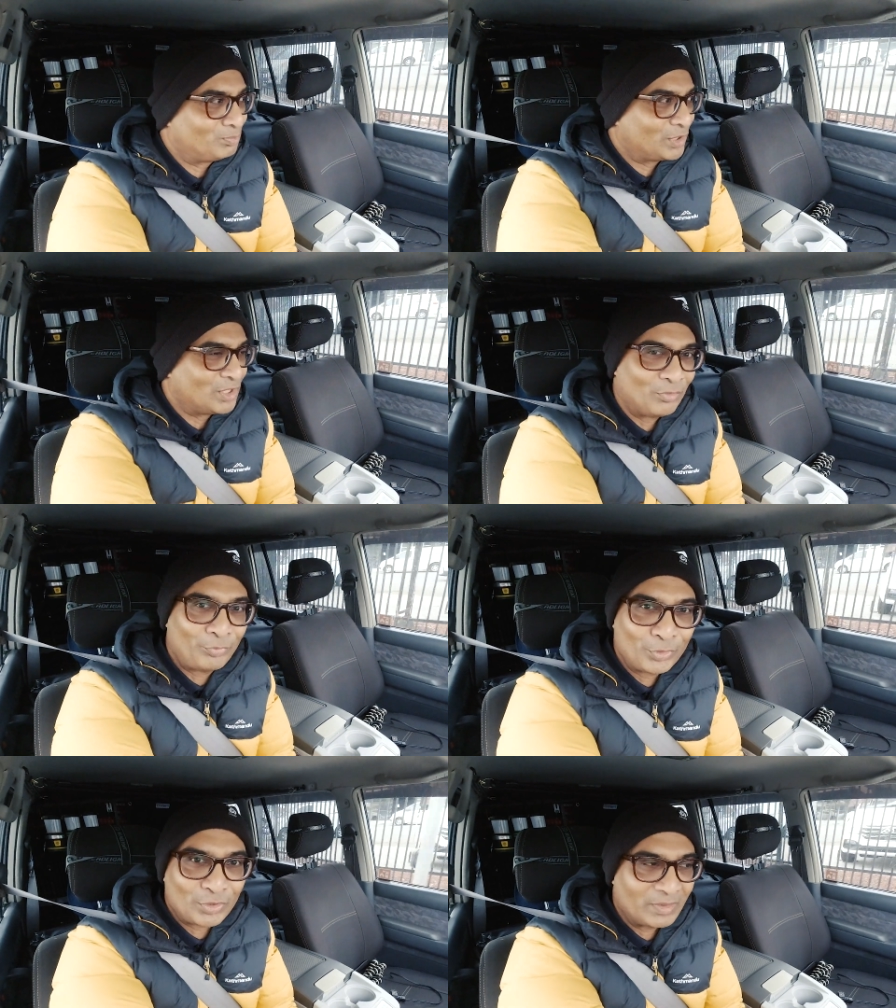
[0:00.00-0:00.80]
putting your
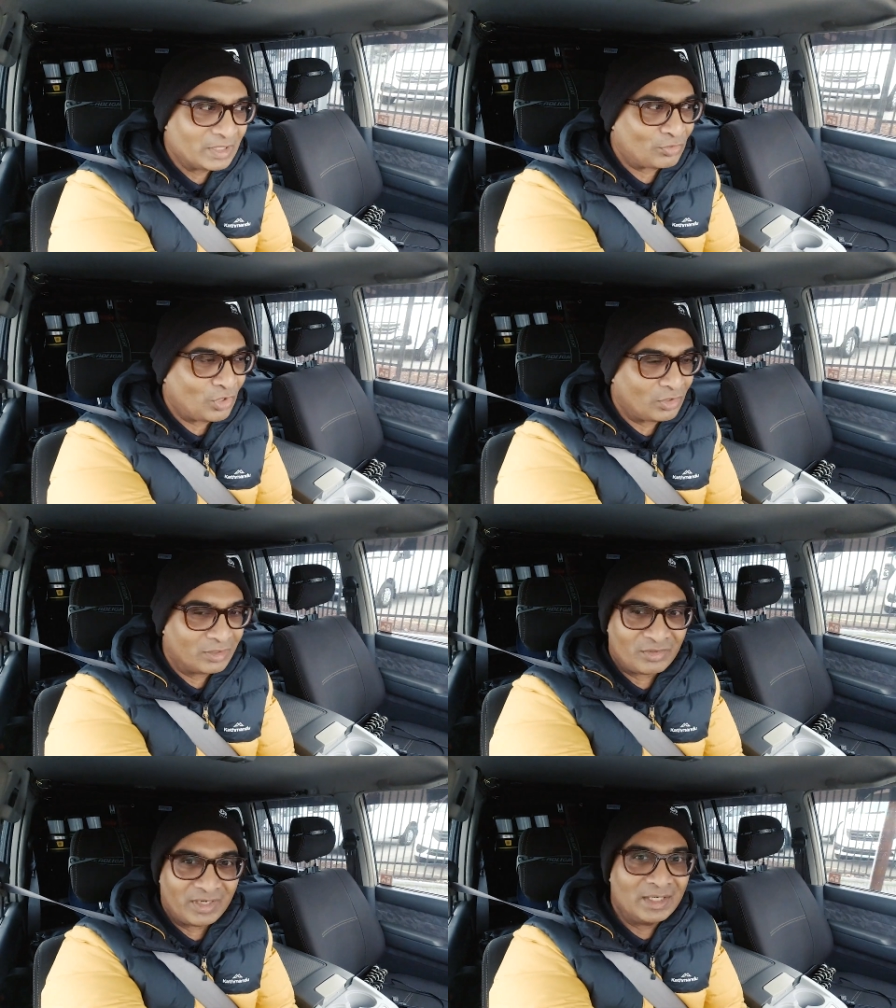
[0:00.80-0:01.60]
foot on the throttle
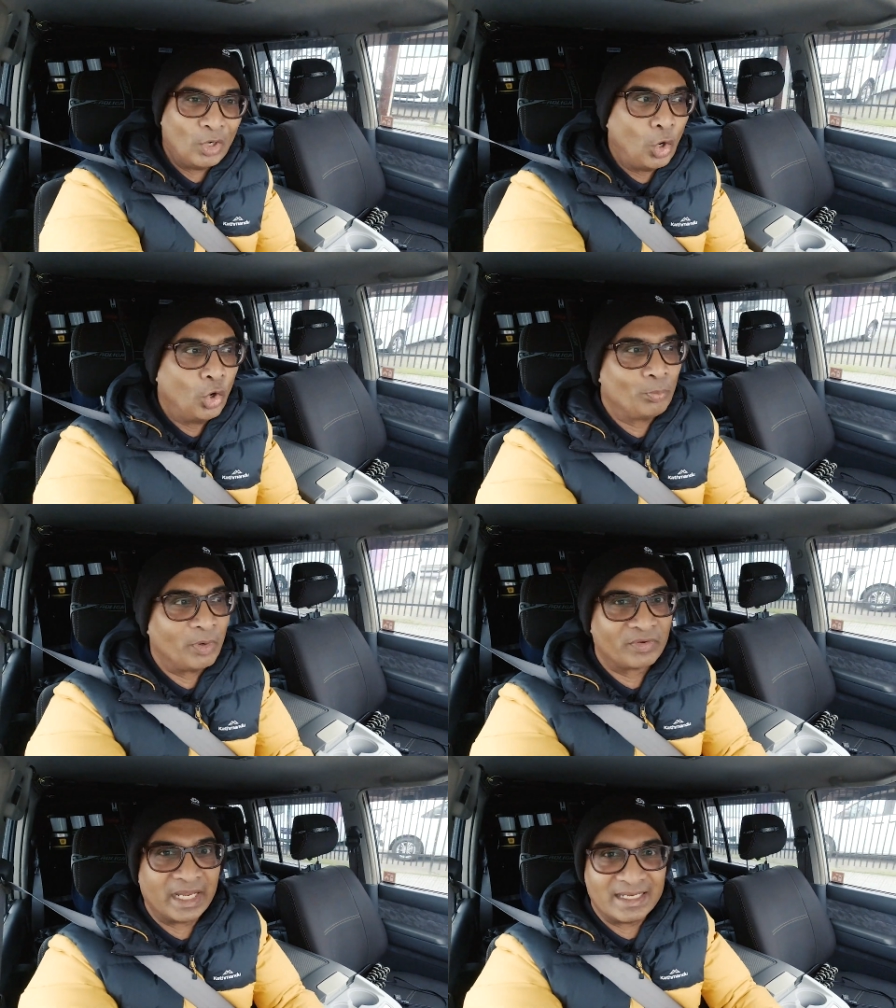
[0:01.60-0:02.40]
in the hope
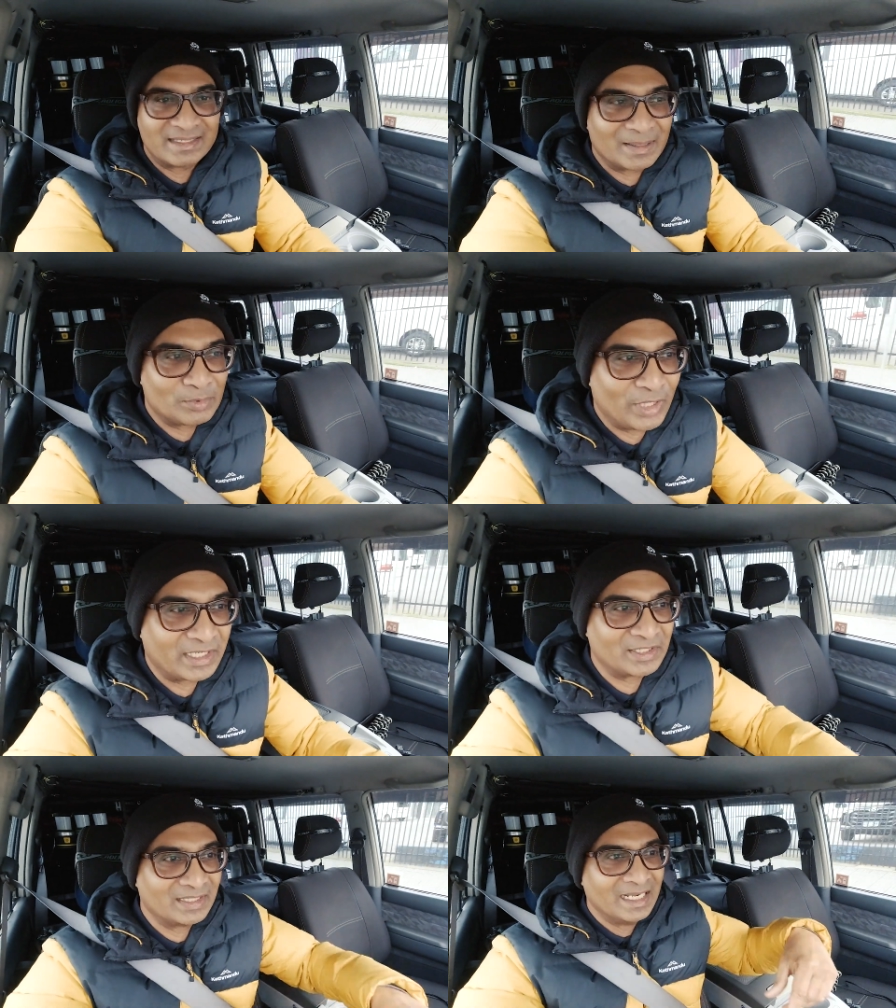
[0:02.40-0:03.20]
of getting some
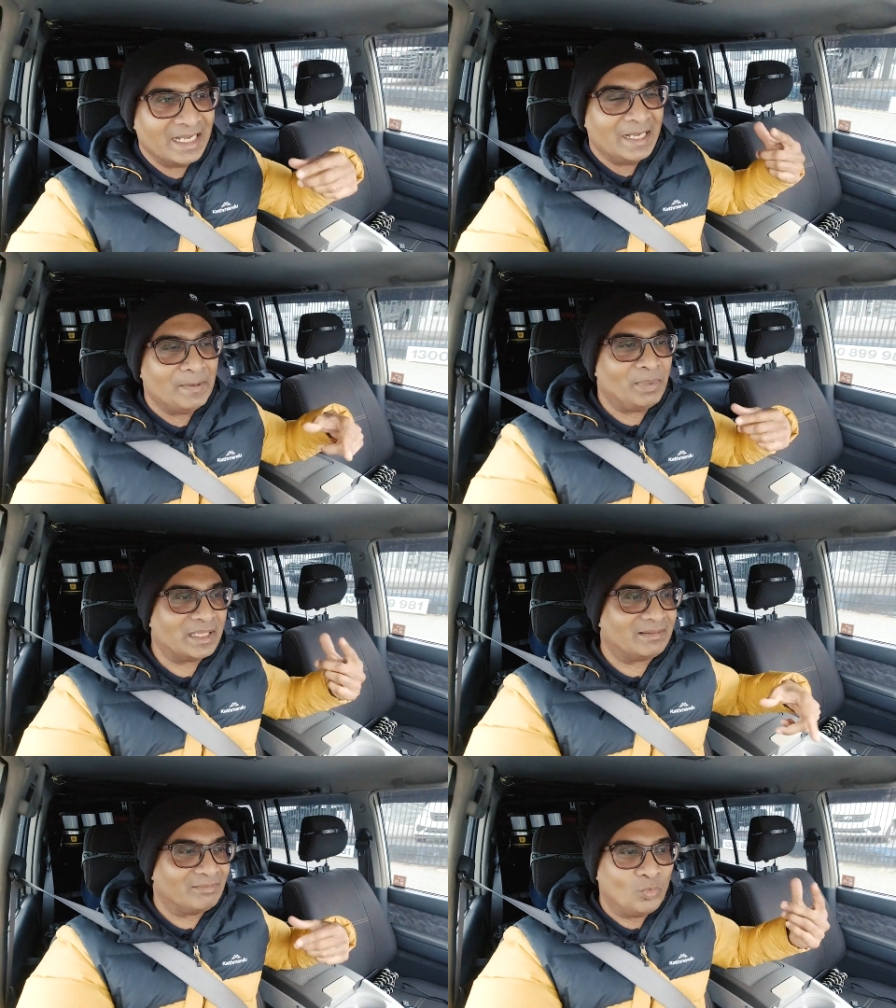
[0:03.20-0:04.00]
traction,
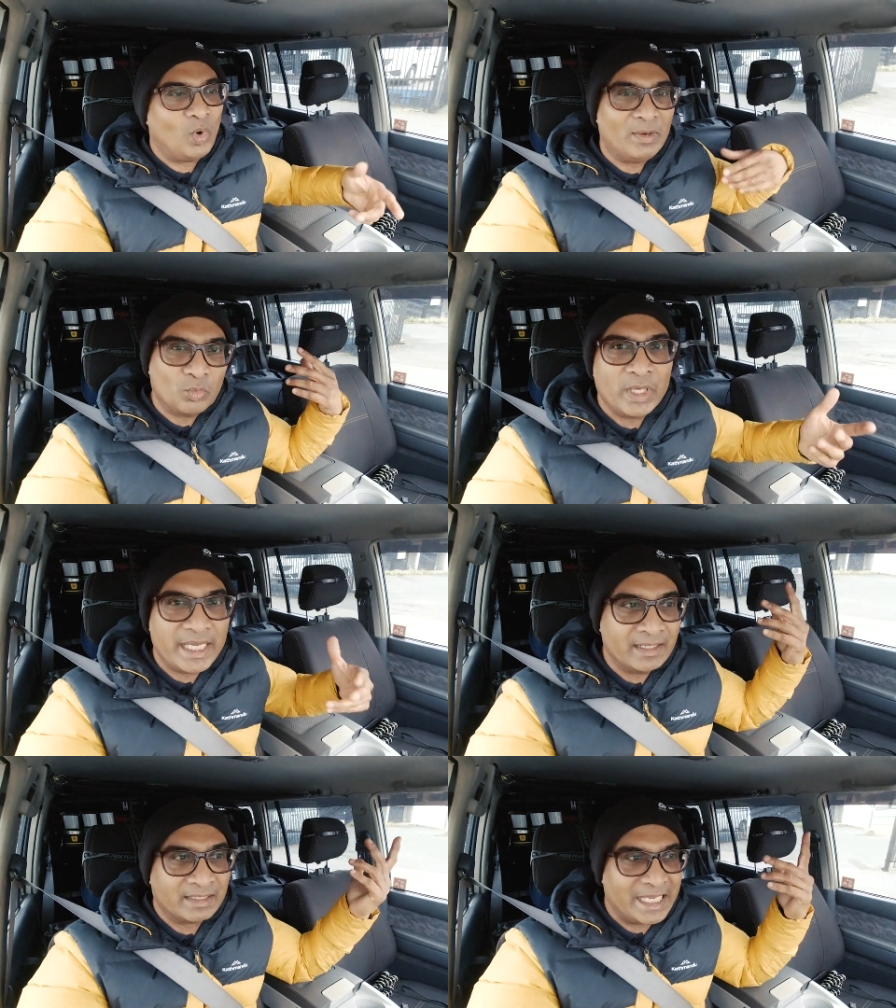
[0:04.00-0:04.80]
but one
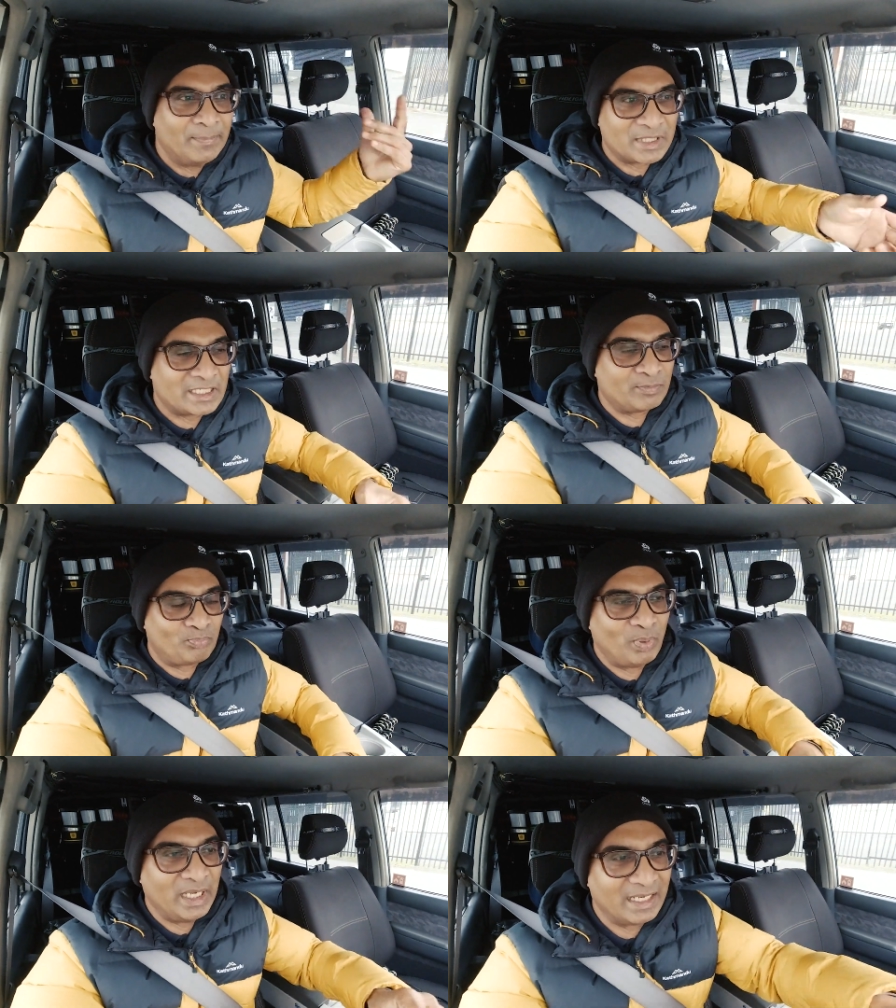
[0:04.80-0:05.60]
wheel keeps
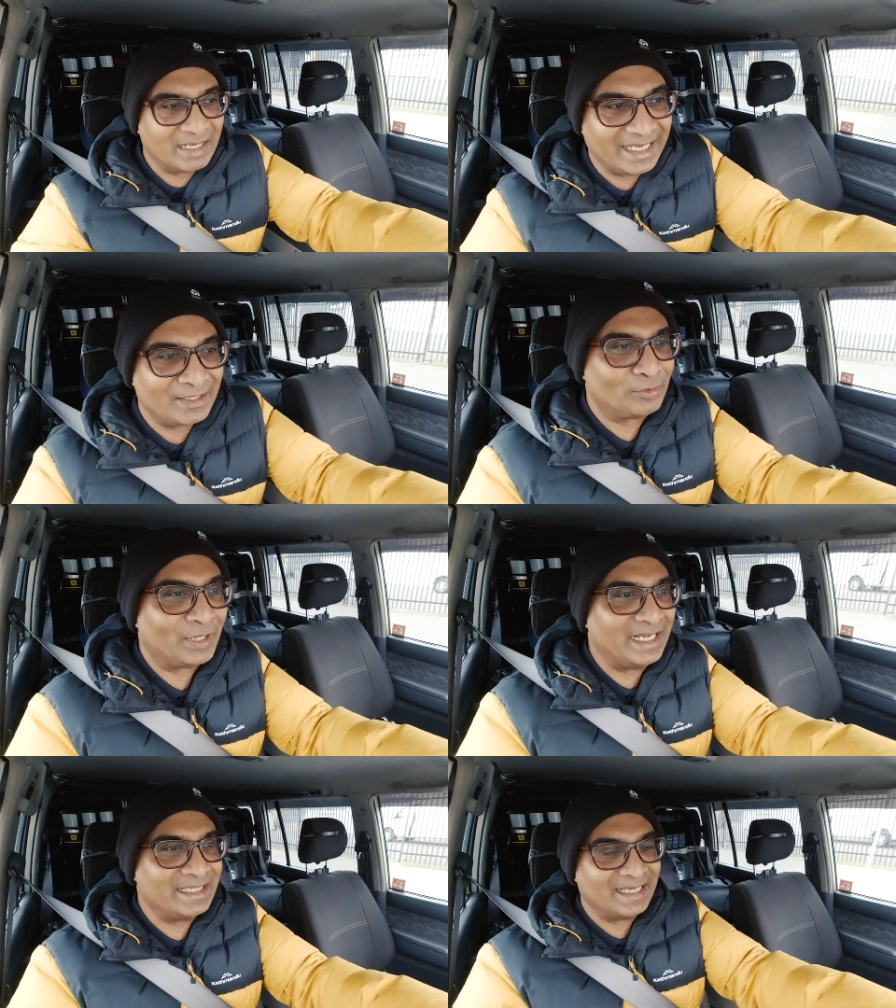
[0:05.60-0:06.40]
spinning like
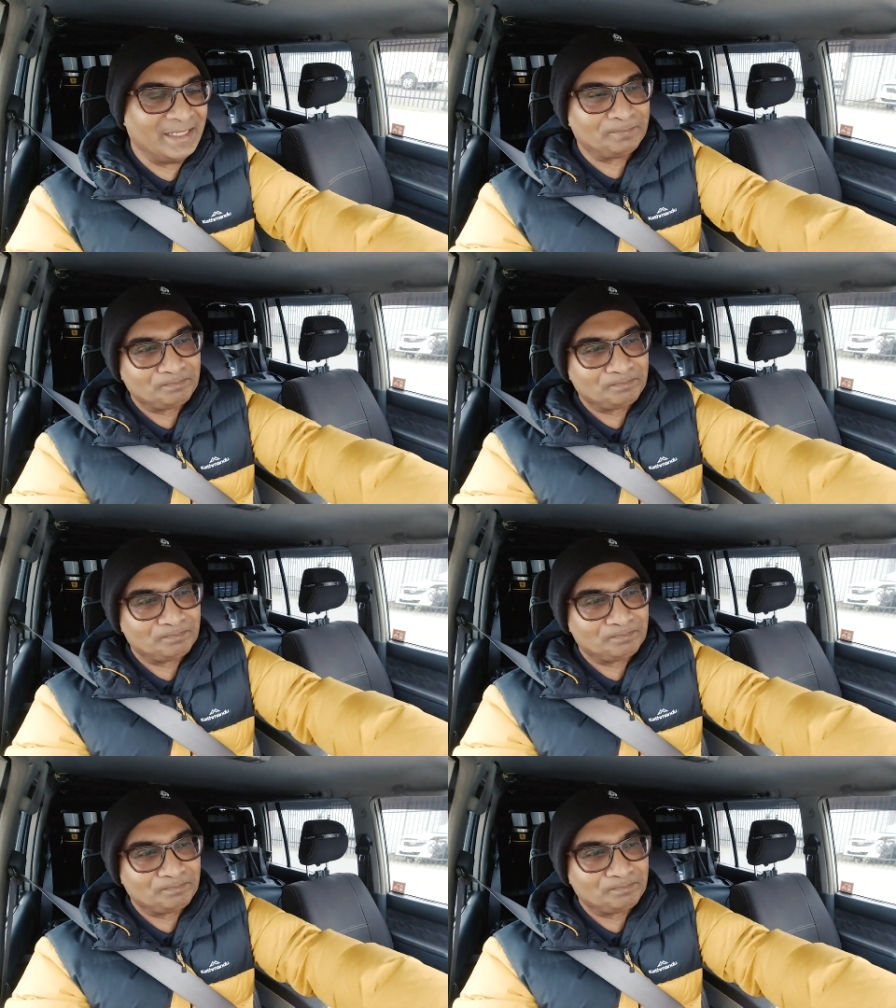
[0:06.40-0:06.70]
crazy,